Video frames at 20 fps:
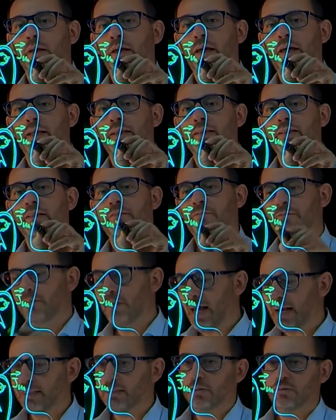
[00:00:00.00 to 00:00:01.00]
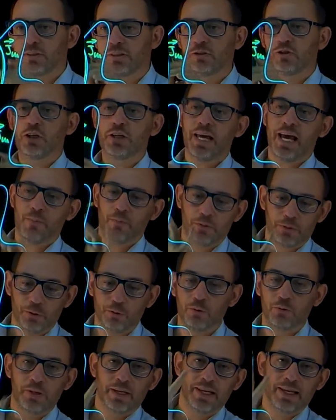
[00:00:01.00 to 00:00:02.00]
And the flux of this Jm
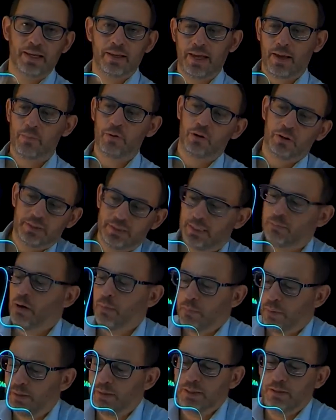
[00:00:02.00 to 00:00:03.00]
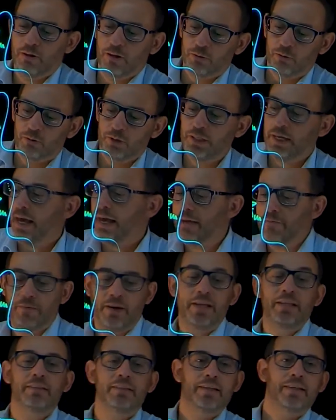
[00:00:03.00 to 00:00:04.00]
through capital sigma, in particular to dA, if
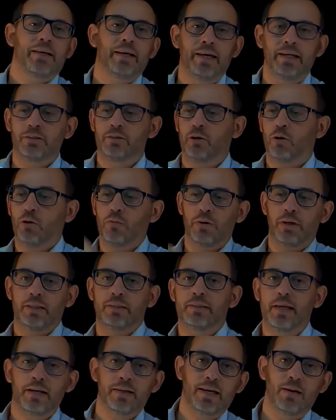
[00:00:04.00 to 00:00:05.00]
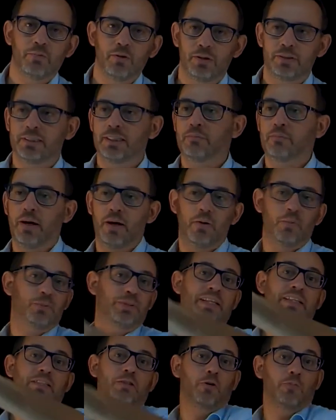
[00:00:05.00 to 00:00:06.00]
I integrate over entire capital sigma, I
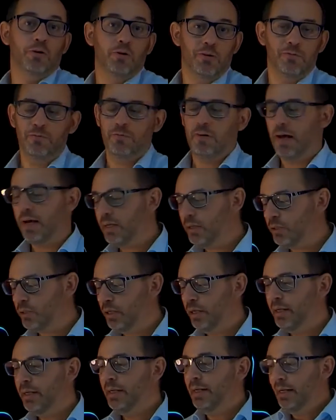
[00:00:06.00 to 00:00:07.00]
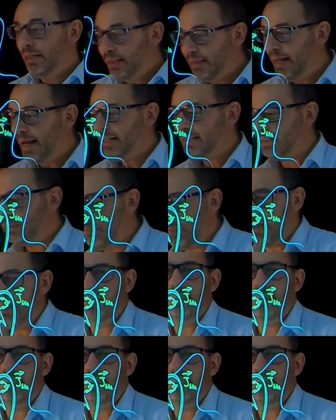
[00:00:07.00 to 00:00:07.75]
obtain the overall flux. That's my